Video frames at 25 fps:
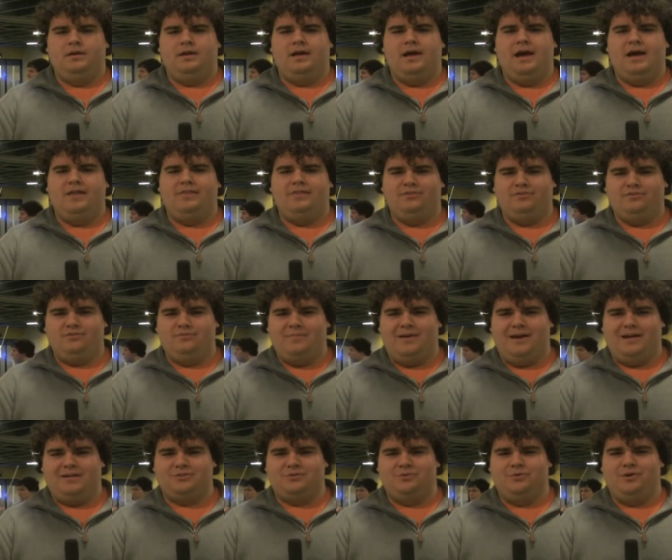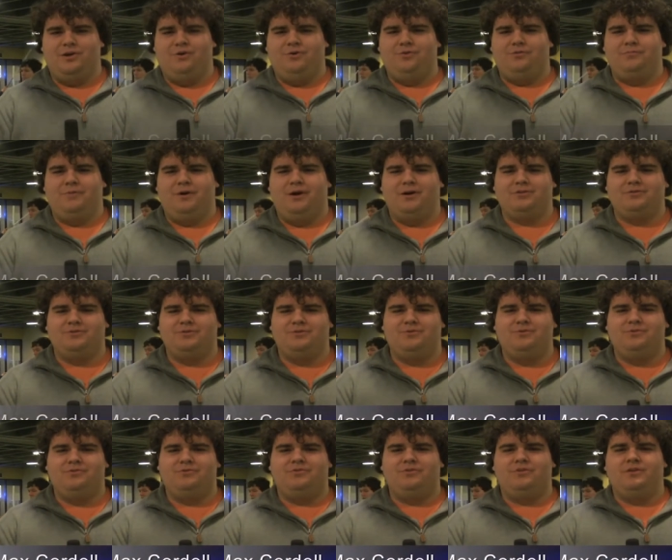Hi, this is Max Cordell with Mocs
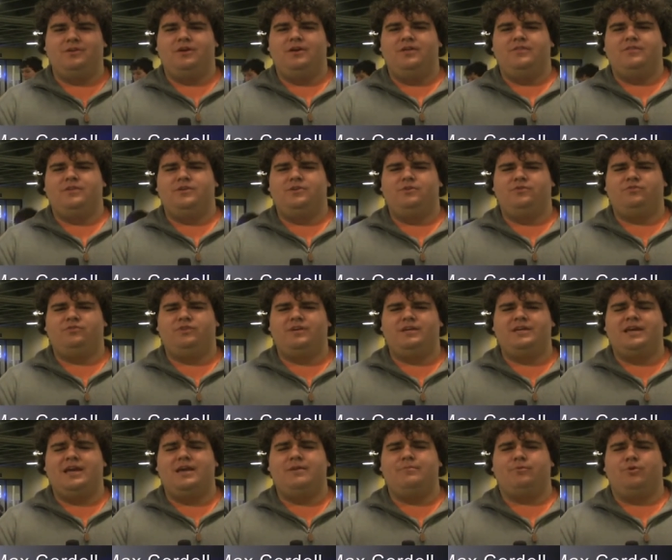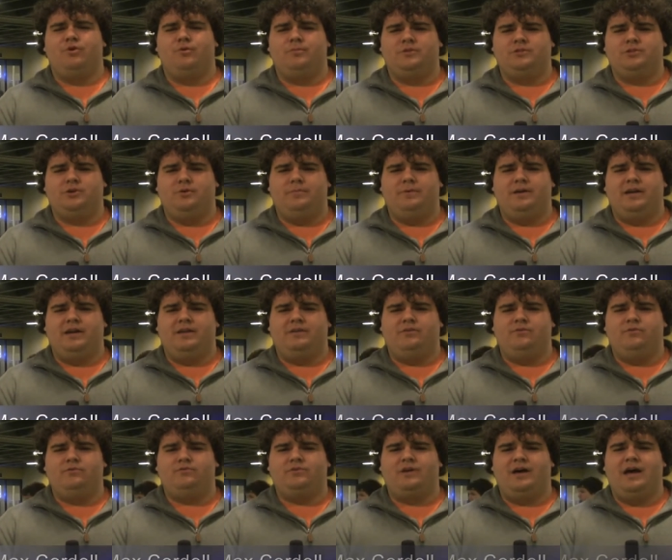News. The UC Game Room is open at
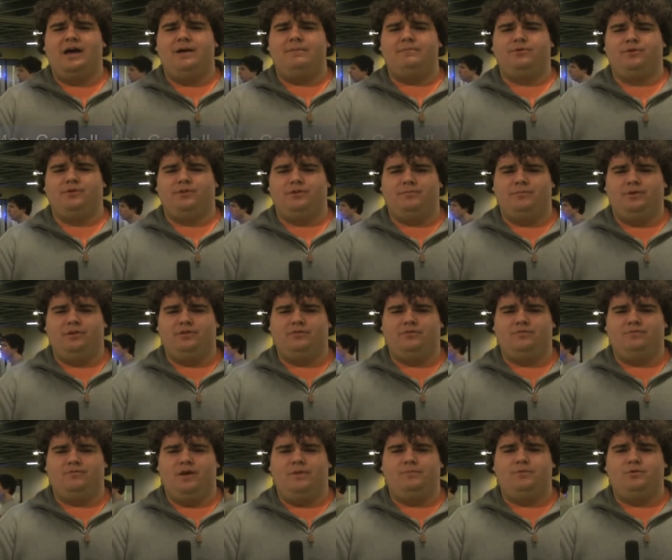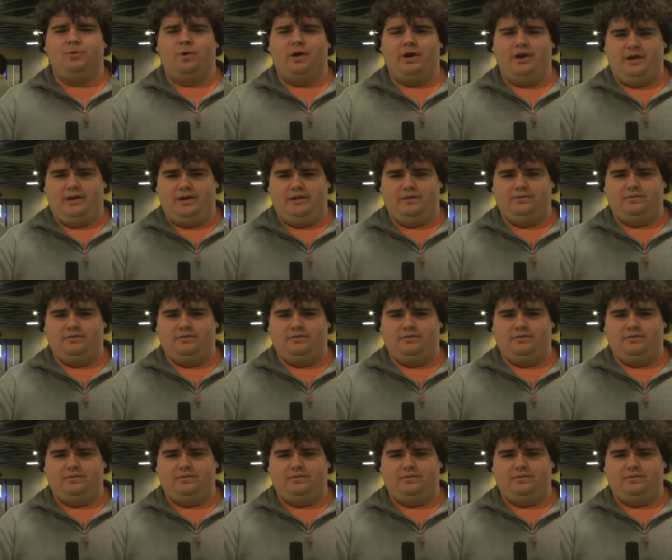a new time during the month of February.